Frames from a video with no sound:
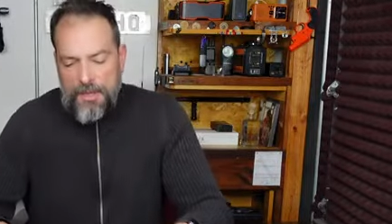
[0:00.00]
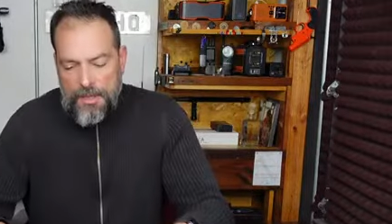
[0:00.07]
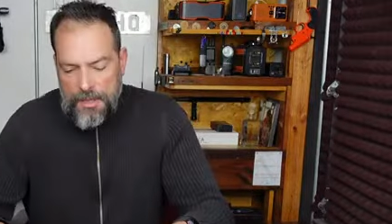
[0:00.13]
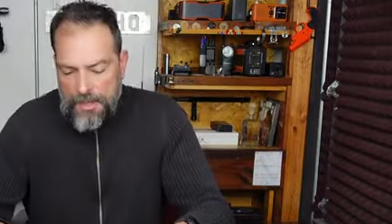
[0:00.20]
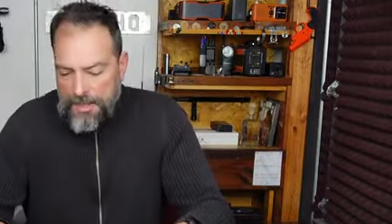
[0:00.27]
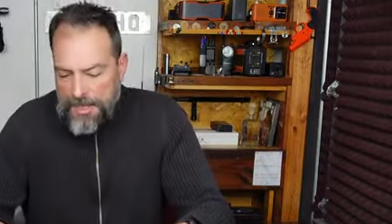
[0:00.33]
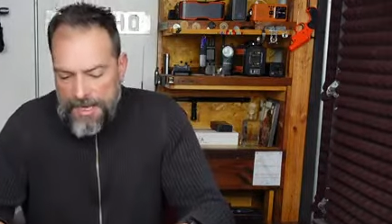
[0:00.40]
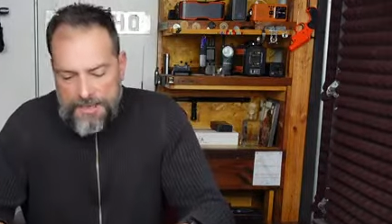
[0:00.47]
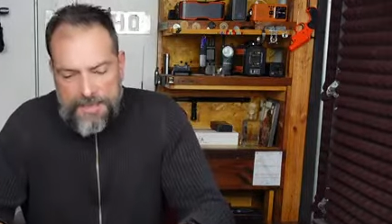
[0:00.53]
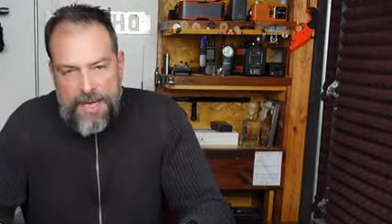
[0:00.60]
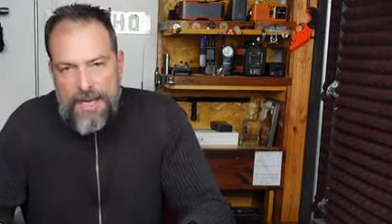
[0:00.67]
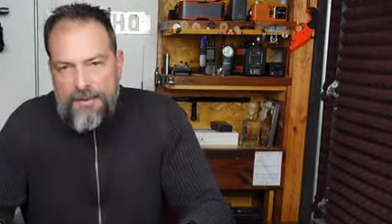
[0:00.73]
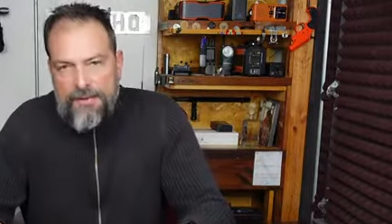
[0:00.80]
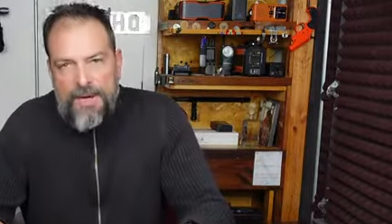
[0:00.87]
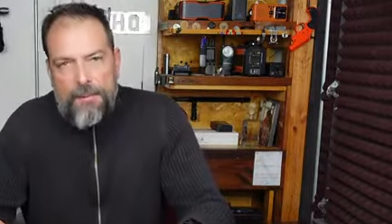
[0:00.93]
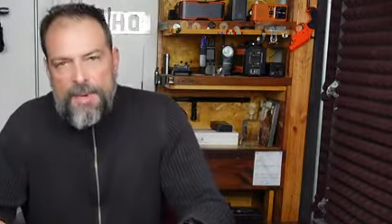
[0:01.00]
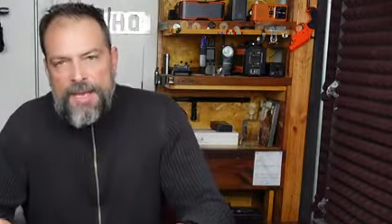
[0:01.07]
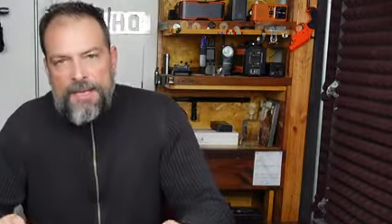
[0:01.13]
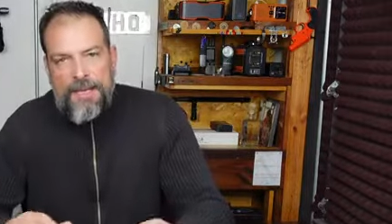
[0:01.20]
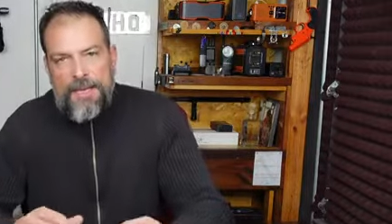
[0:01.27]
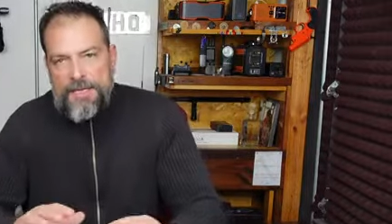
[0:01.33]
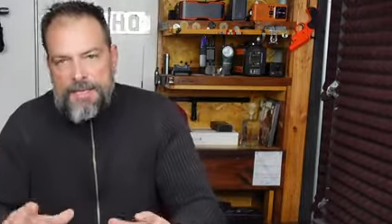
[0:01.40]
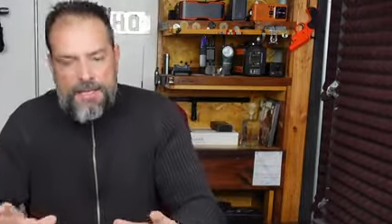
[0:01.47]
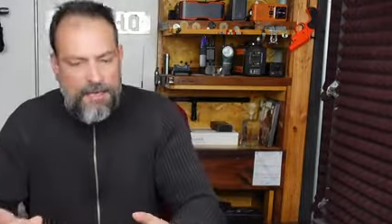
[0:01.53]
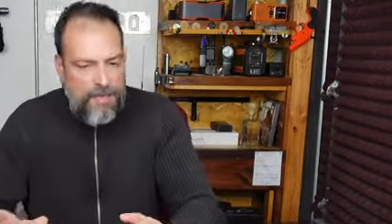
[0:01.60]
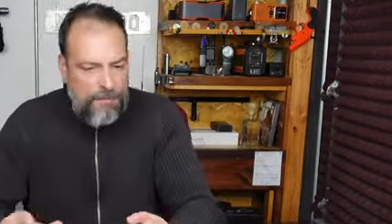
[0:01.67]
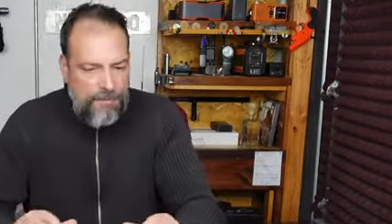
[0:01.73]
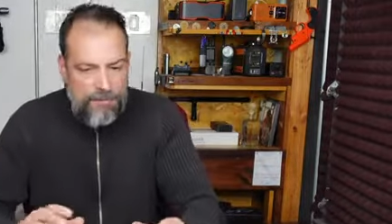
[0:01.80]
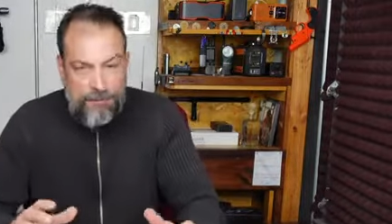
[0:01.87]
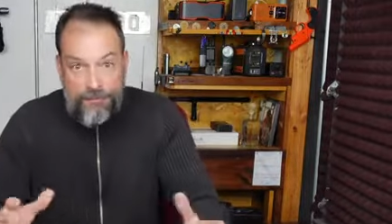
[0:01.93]
And as I have it on my desk and
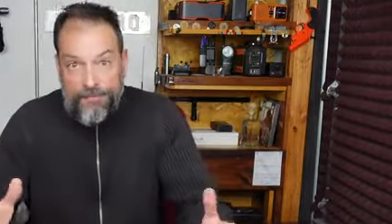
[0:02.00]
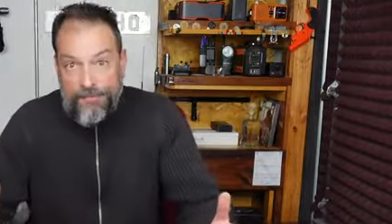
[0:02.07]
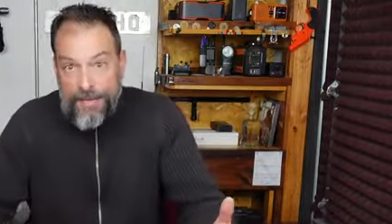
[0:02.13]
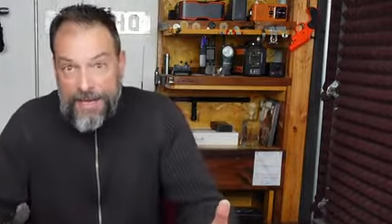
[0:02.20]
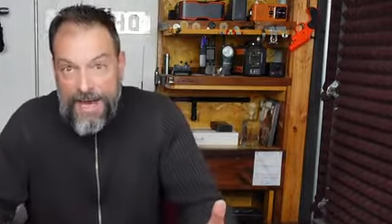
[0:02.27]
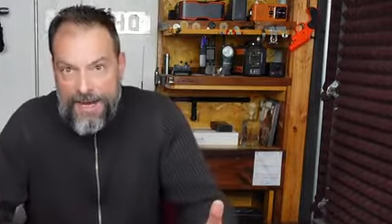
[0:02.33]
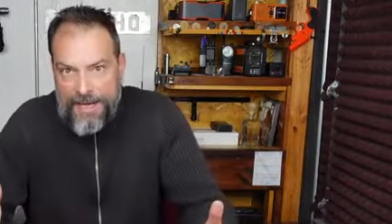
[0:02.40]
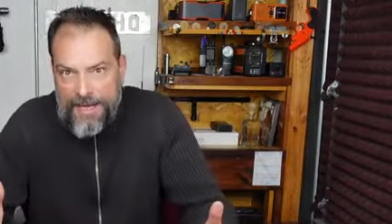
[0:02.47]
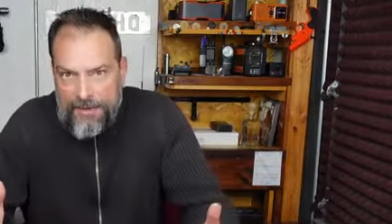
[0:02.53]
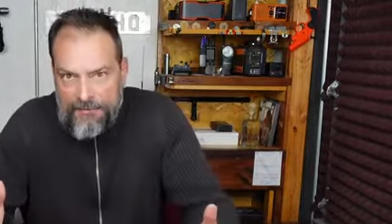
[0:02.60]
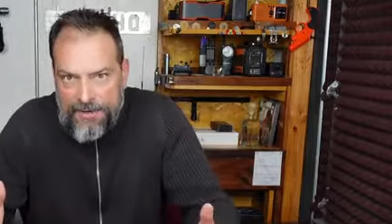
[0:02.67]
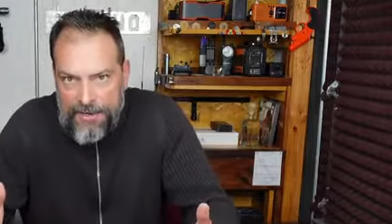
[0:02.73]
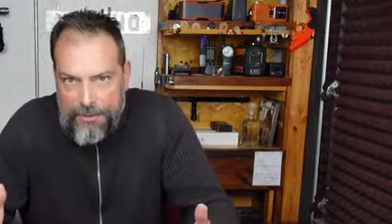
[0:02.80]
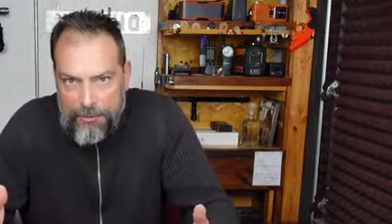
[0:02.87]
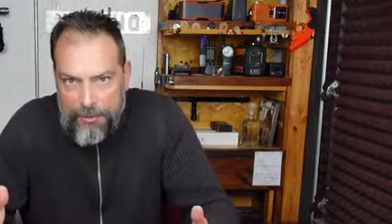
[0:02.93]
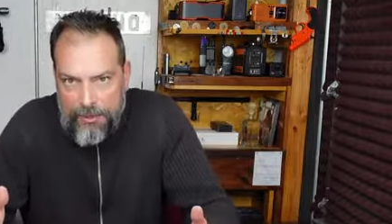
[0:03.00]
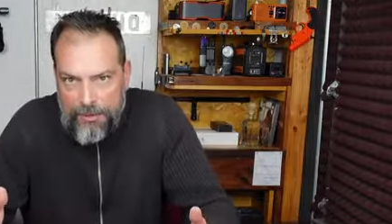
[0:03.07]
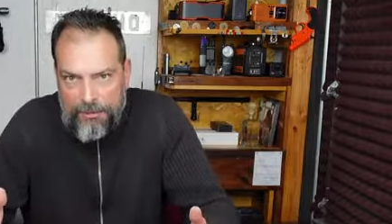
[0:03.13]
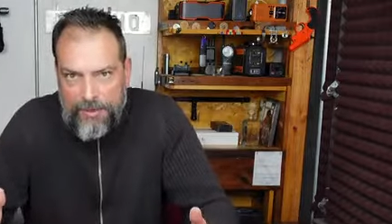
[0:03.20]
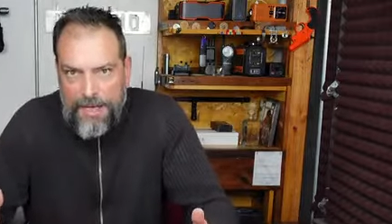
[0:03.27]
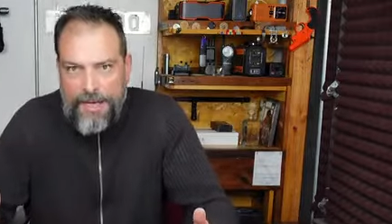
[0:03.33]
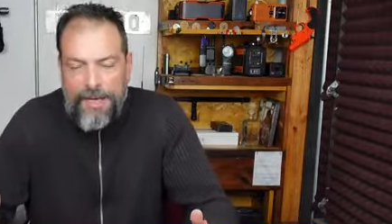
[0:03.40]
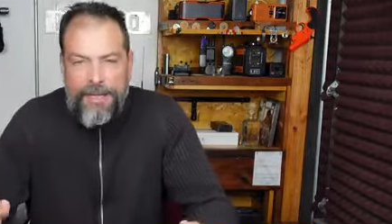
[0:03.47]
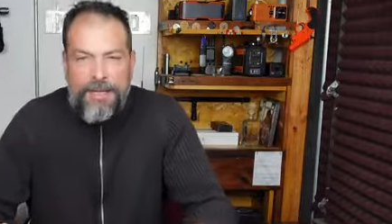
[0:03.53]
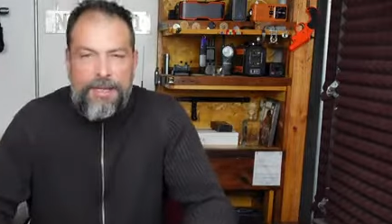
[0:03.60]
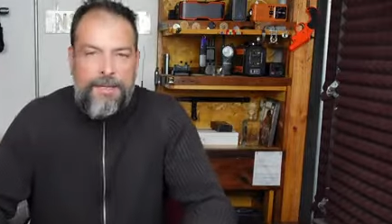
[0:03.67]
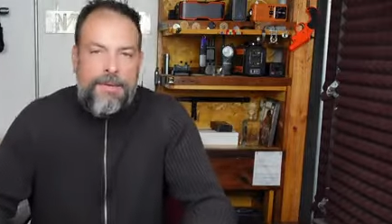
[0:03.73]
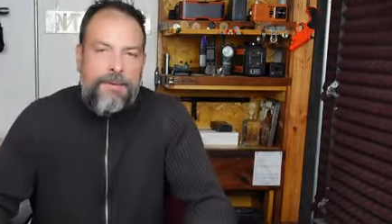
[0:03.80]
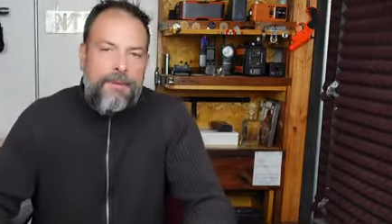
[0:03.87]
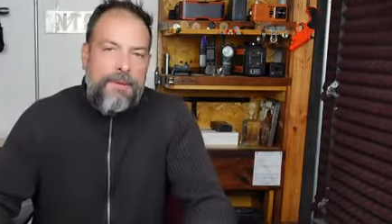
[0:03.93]
I'm editing video all day
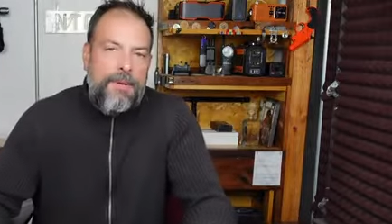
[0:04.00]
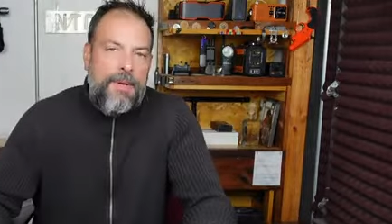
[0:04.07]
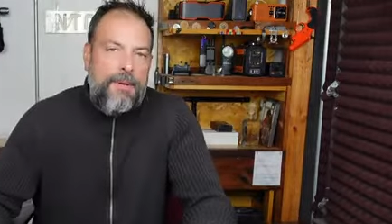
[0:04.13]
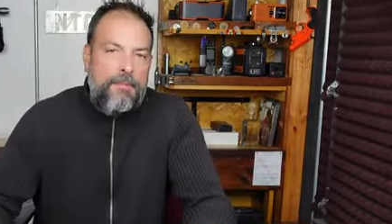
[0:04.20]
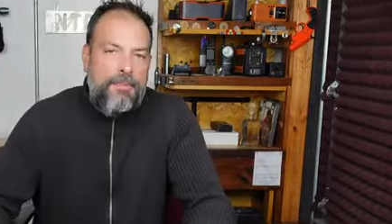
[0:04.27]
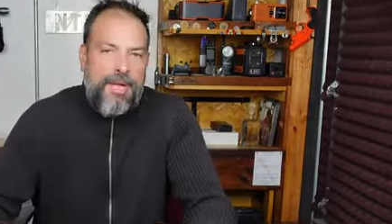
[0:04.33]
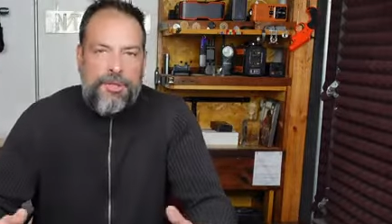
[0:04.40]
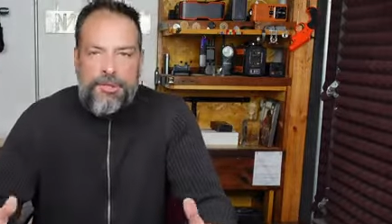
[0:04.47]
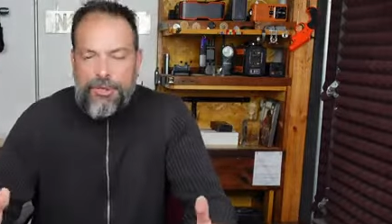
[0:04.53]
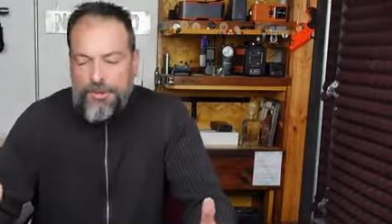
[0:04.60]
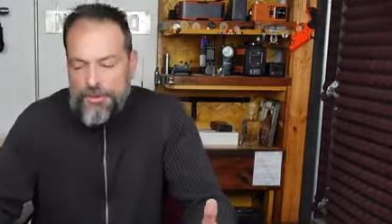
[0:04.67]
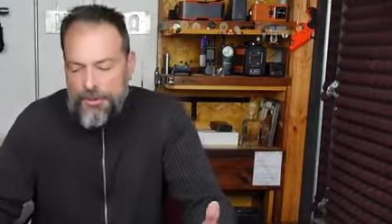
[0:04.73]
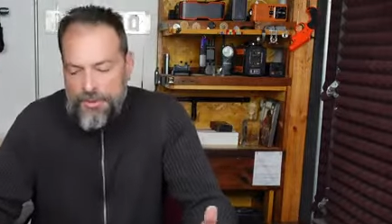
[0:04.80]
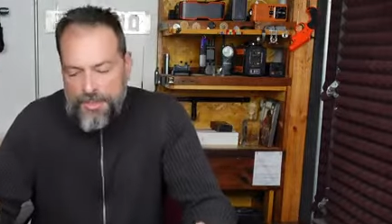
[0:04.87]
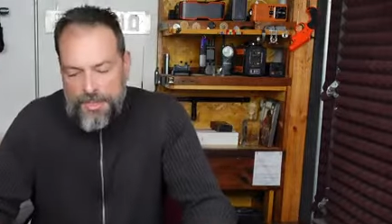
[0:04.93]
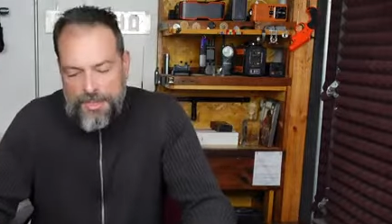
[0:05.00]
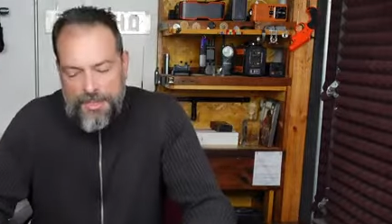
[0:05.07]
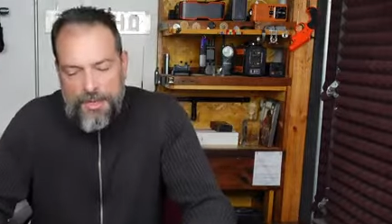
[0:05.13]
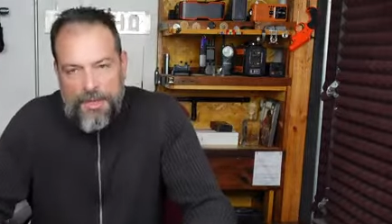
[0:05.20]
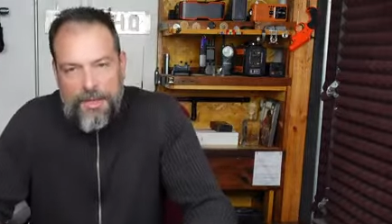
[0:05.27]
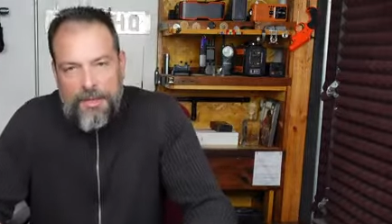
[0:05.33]
and pictures and